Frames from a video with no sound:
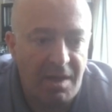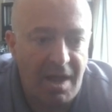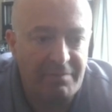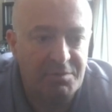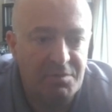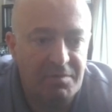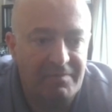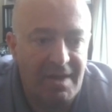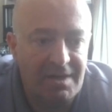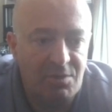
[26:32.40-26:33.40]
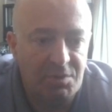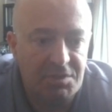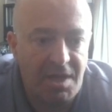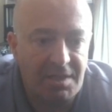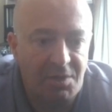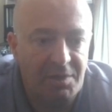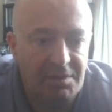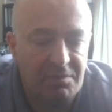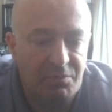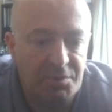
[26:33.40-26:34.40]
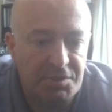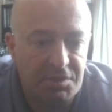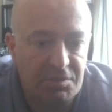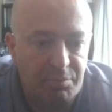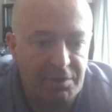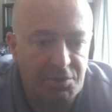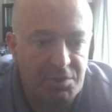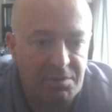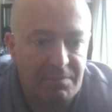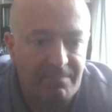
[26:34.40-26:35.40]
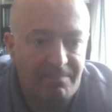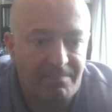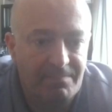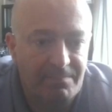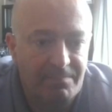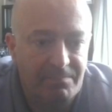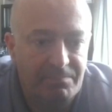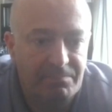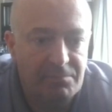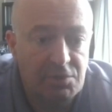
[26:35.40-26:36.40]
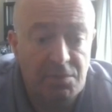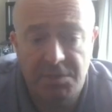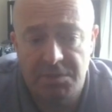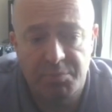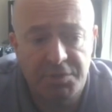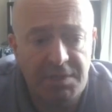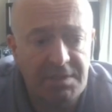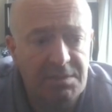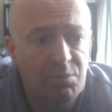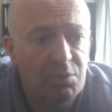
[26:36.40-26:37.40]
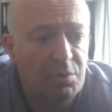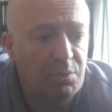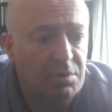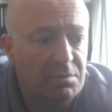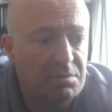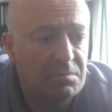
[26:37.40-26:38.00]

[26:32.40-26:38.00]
after the value is calculated for this expression. So this is precisely what we want.